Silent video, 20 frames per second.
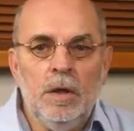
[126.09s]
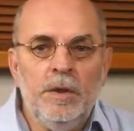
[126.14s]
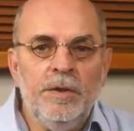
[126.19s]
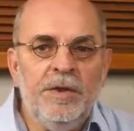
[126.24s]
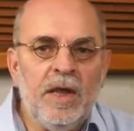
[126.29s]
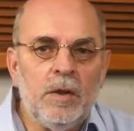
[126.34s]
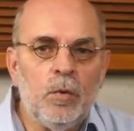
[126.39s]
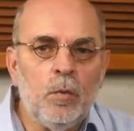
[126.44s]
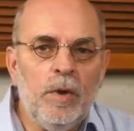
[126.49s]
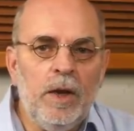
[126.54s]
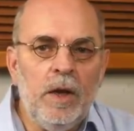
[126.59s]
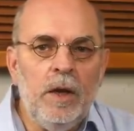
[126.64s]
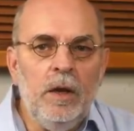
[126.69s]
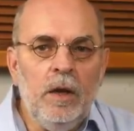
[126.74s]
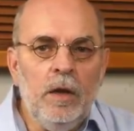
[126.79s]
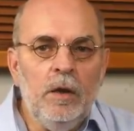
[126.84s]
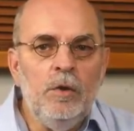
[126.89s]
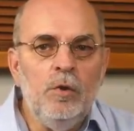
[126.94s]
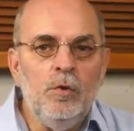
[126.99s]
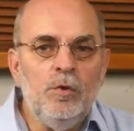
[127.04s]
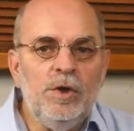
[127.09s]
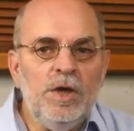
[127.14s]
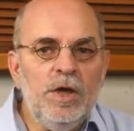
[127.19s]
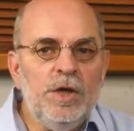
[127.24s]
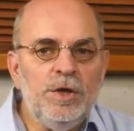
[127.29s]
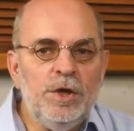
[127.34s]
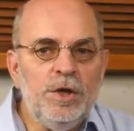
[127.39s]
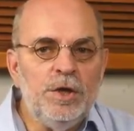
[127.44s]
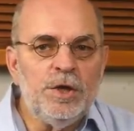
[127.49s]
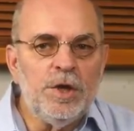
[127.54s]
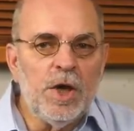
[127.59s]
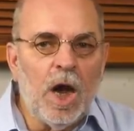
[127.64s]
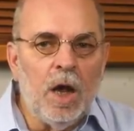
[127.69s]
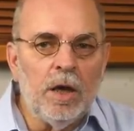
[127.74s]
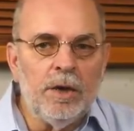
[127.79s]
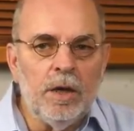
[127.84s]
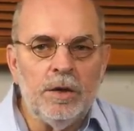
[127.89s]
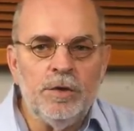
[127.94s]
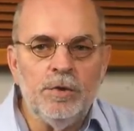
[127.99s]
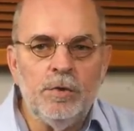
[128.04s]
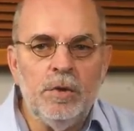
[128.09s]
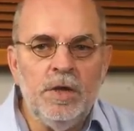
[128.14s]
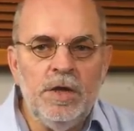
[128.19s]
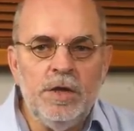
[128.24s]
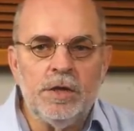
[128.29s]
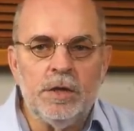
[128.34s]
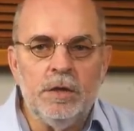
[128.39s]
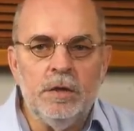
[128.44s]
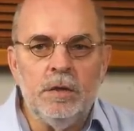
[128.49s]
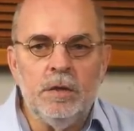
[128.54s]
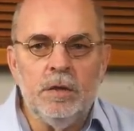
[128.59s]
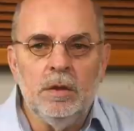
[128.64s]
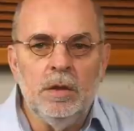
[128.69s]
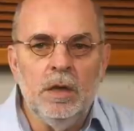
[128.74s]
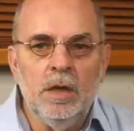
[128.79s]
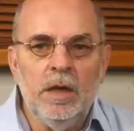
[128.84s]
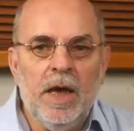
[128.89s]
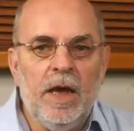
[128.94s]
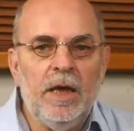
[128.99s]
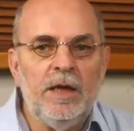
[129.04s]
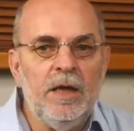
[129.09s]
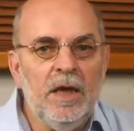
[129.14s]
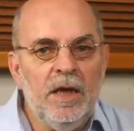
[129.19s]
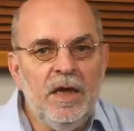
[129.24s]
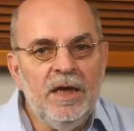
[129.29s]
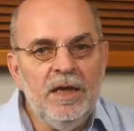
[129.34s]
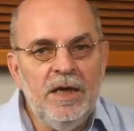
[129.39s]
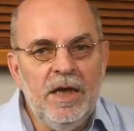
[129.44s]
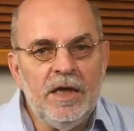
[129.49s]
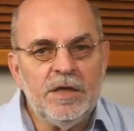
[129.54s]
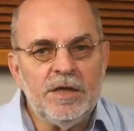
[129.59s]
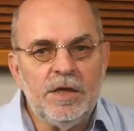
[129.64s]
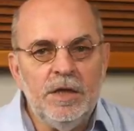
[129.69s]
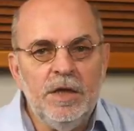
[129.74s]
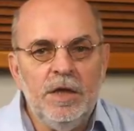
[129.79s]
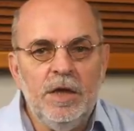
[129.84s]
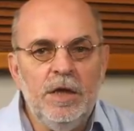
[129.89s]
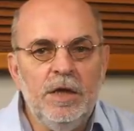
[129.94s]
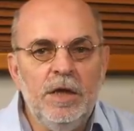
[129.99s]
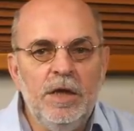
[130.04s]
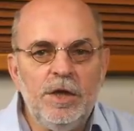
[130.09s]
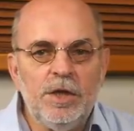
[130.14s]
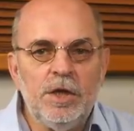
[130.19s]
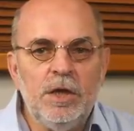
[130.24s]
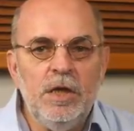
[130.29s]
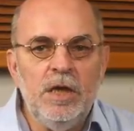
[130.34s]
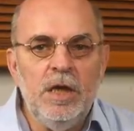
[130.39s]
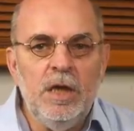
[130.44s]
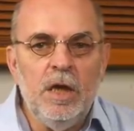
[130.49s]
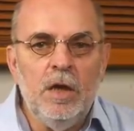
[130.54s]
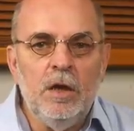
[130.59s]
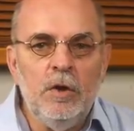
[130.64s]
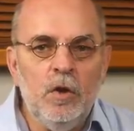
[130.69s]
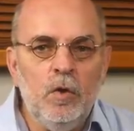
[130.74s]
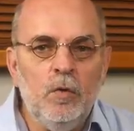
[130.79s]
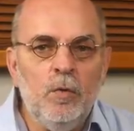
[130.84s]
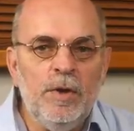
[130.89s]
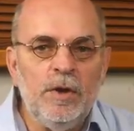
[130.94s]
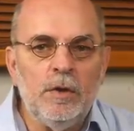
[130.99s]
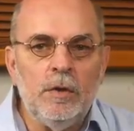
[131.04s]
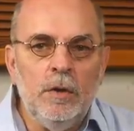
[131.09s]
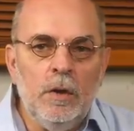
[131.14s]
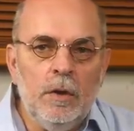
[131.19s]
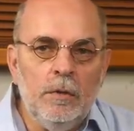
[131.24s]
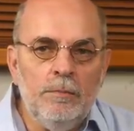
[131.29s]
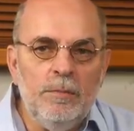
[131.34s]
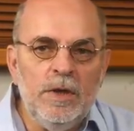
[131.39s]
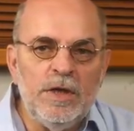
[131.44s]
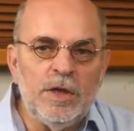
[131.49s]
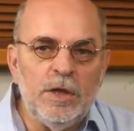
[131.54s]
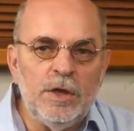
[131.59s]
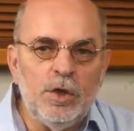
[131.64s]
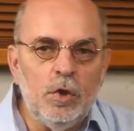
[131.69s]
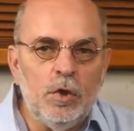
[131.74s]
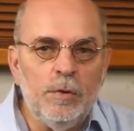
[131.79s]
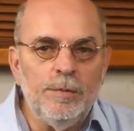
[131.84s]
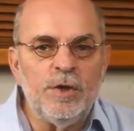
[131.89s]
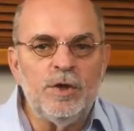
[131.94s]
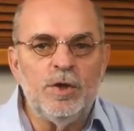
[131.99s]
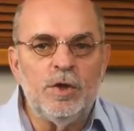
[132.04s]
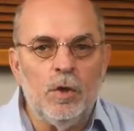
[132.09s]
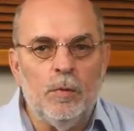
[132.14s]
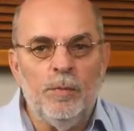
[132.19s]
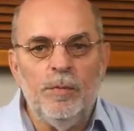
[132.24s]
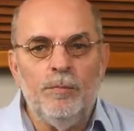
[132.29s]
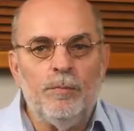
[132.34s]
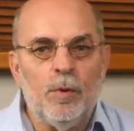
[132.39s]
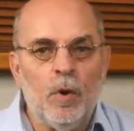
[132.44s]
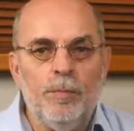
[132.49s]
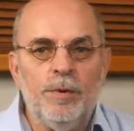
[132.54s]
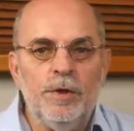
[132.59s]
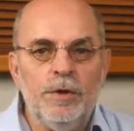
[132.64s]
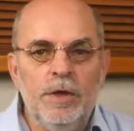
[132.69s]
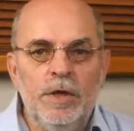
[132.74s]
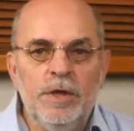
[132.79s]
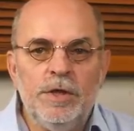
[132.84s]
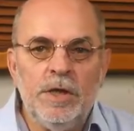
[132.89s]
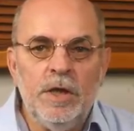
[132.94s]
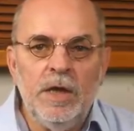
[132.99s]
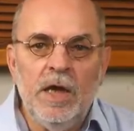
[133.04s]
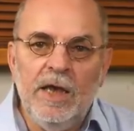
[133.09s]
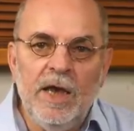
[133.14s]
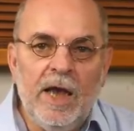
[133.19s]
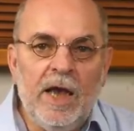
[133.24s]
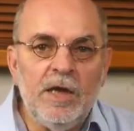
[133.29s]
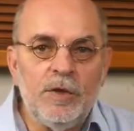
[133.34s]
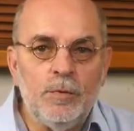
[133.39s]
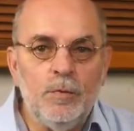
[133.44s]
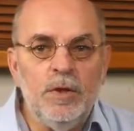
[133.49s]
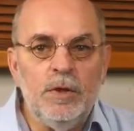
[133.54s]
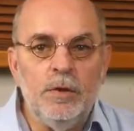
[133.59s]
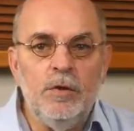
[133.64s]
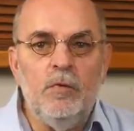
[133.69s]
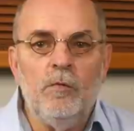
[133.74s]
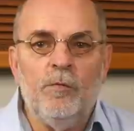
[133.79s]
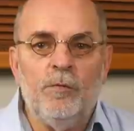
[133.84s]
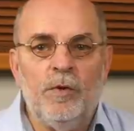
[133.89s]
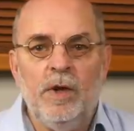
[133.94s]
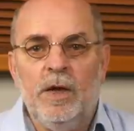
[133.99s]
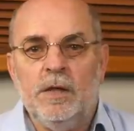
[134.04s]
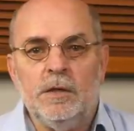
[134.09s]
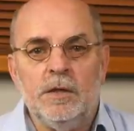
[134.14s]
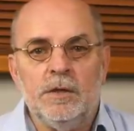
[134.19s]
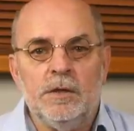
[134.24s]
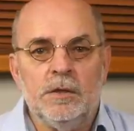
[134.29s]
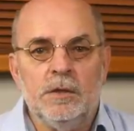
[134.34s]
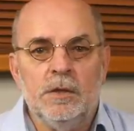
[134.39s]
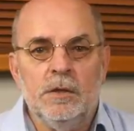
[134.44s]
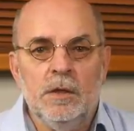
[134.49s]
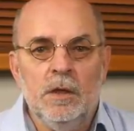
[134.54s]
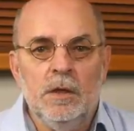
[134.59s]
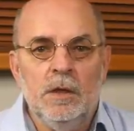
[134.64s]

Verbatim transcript: That way you teach each other to listen. And yes, initially you will misinterpret some properties, as will your friends.